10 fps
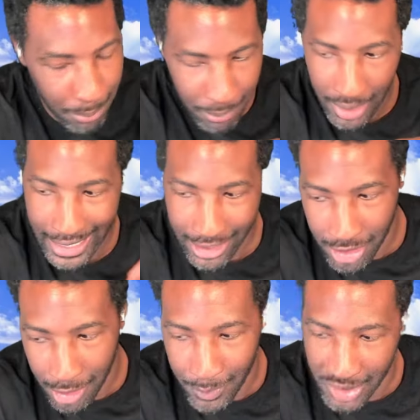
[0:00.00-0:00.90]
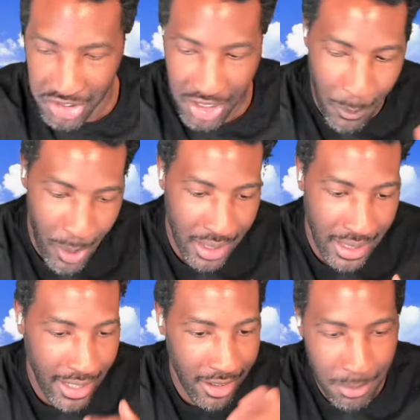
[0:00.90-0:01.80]
here's all the features I want,
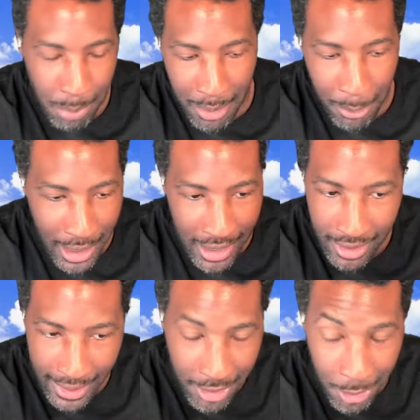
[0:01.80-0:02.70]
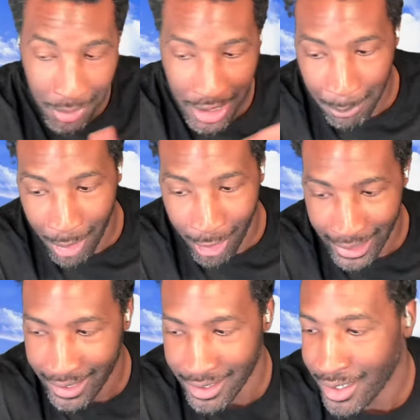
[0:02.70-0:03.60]
here's blah blah blah, like do you dump all
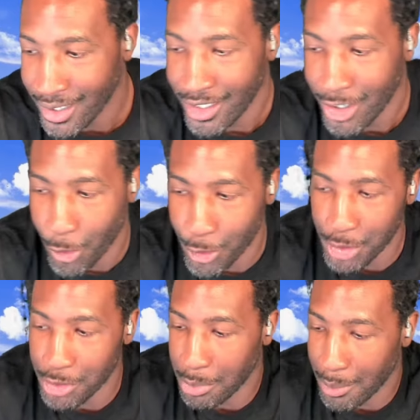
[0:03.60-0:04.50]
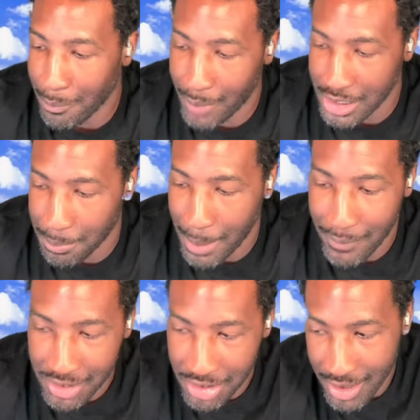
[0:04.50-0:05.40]
that, or do you do it feature by
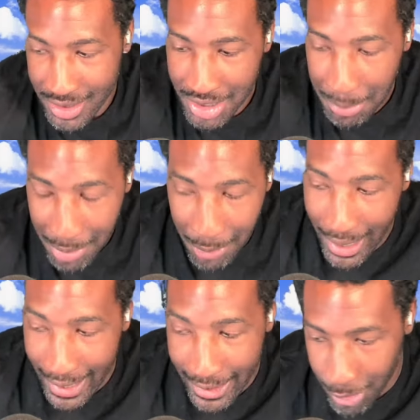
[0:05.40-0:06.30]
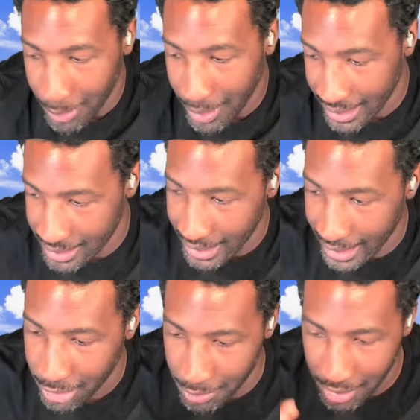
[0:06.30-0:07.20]
feature? Because typically what I do is I
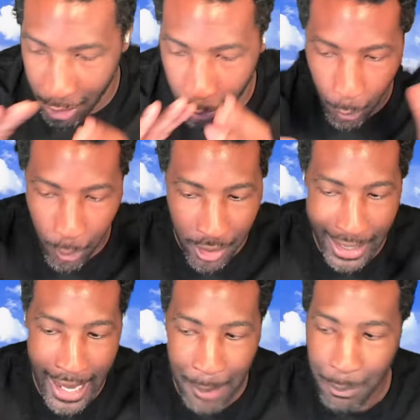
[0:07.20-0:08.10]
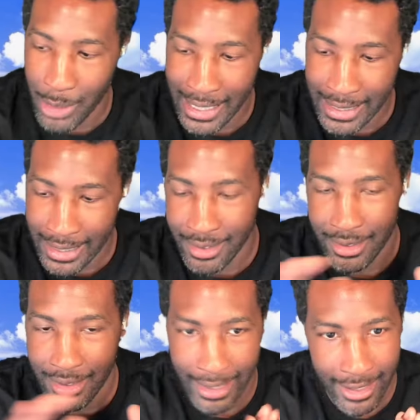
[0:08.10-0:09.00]
do the core app, what I need,
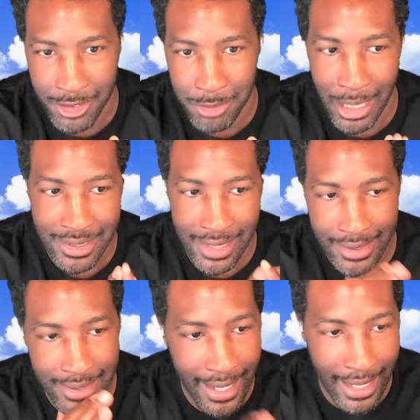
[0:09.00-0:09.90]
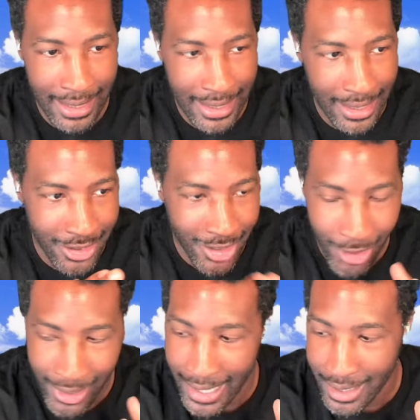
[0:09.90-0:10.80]
like here's my tech stack I need, here's all
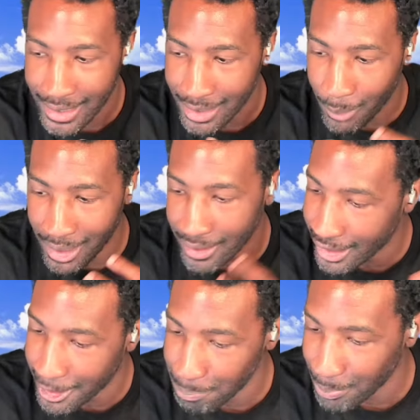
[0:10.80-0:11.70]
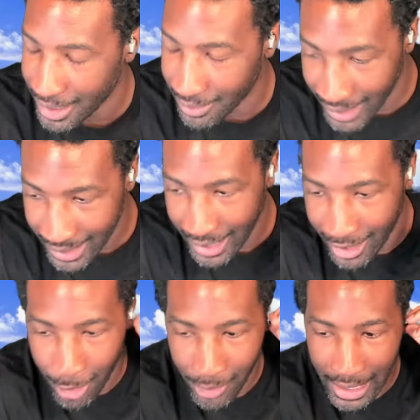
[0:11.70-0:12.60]
that, and then wire that up, and then I
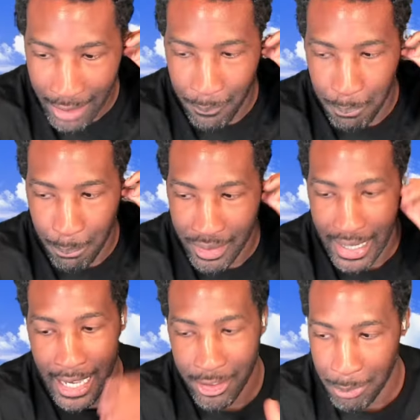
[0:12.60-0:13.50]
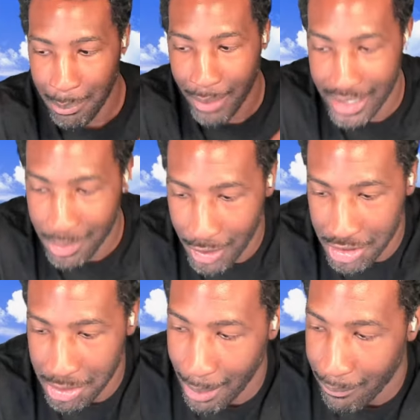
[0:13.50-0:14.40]
go like, I do my plans
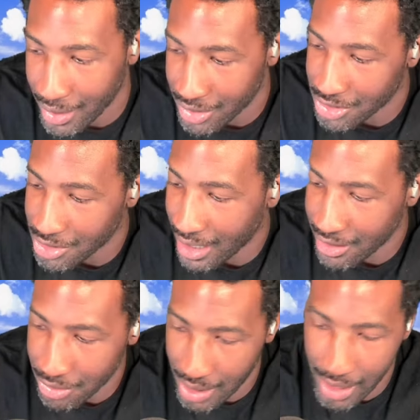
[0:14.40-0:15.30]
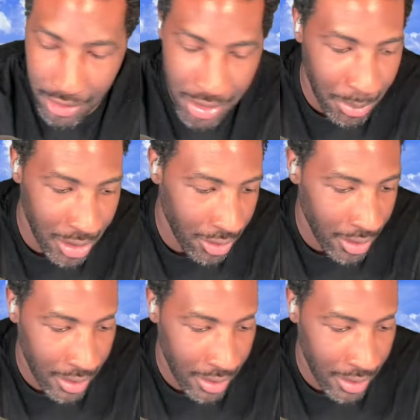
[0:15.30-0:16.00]
feature by feature. So how do you typically do it?